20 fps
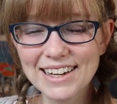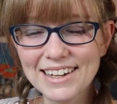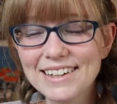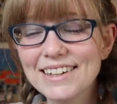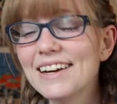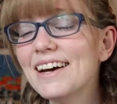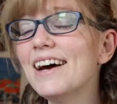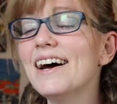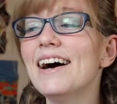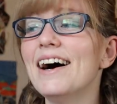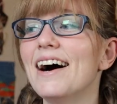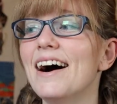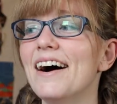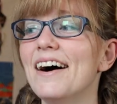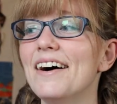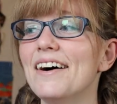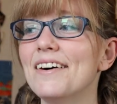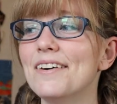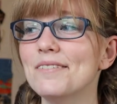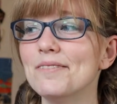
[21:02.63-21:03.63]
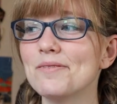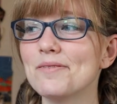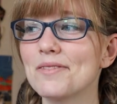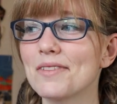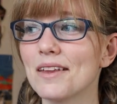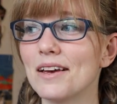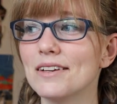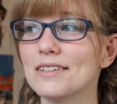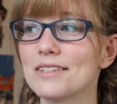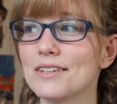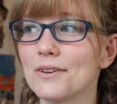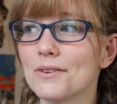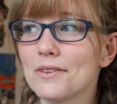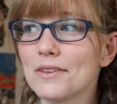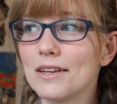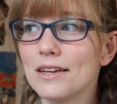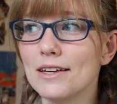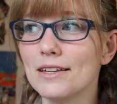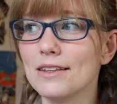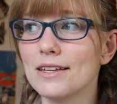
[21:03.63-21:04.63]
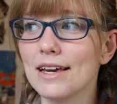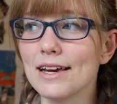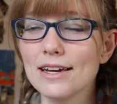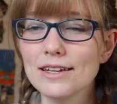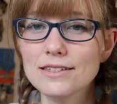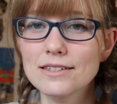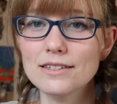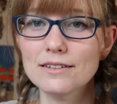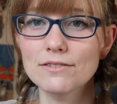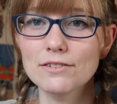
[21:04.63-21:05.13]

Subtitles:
So in the ant